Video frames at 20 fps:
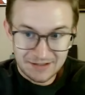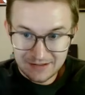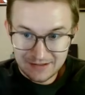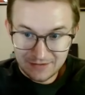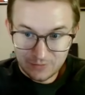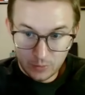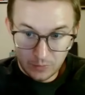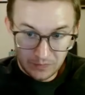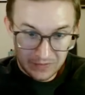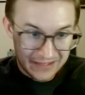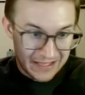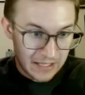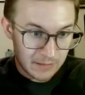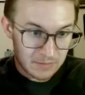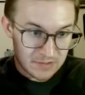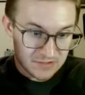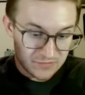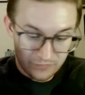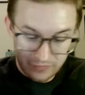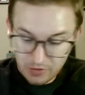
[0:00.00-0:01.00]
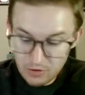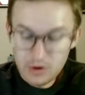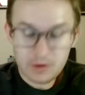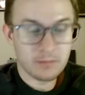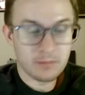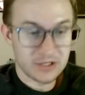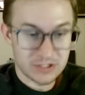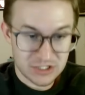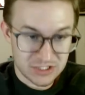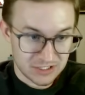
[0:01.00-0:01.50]
when the game is very
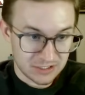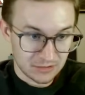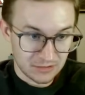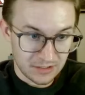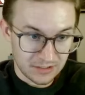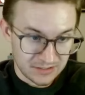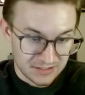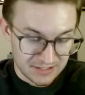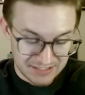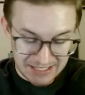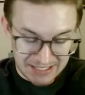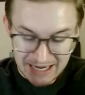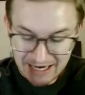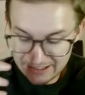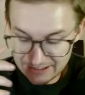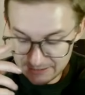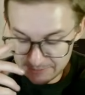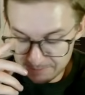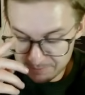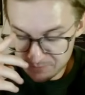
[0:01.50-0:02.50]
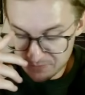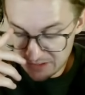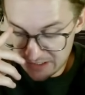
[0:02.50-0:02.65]
much still undecided,